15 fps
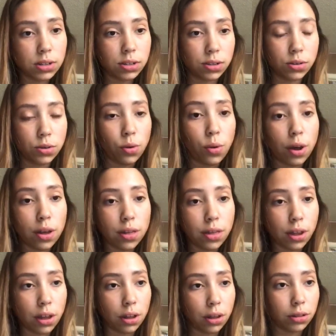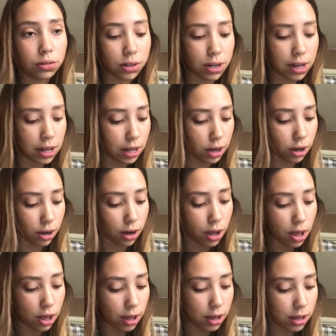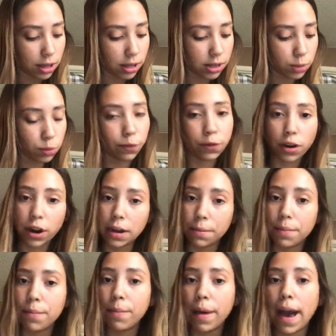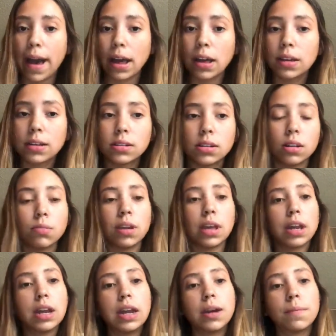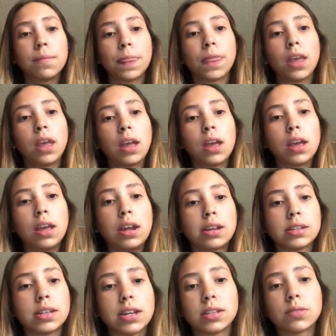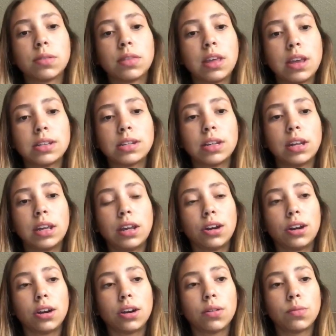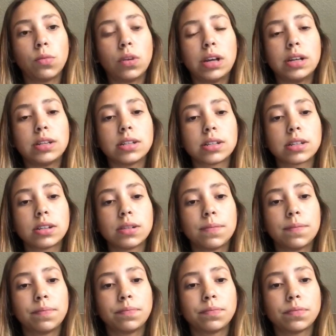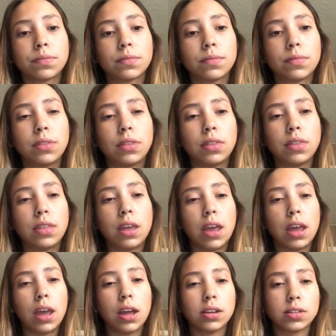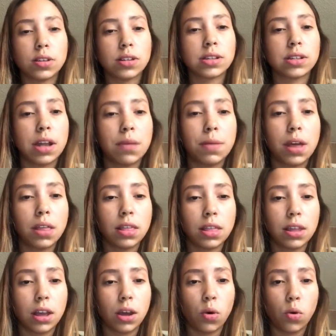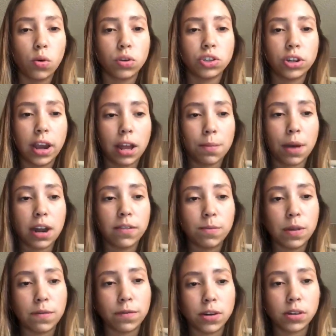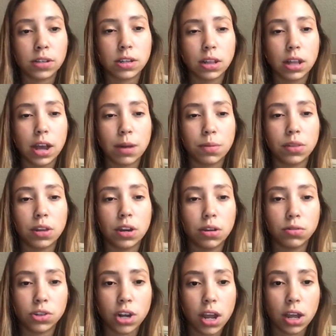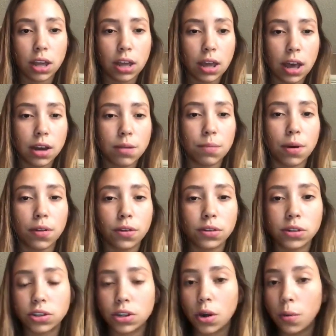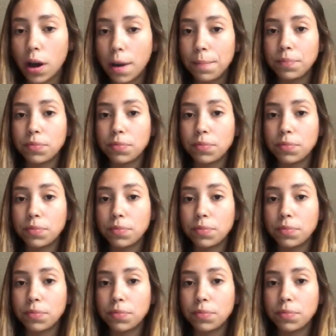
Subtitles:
to the conclusion here is referring back to the beginning. In a sense, what they did here was the statement, the old Jake might have been first in line, but the new Jake, he hadn't bothered to show up.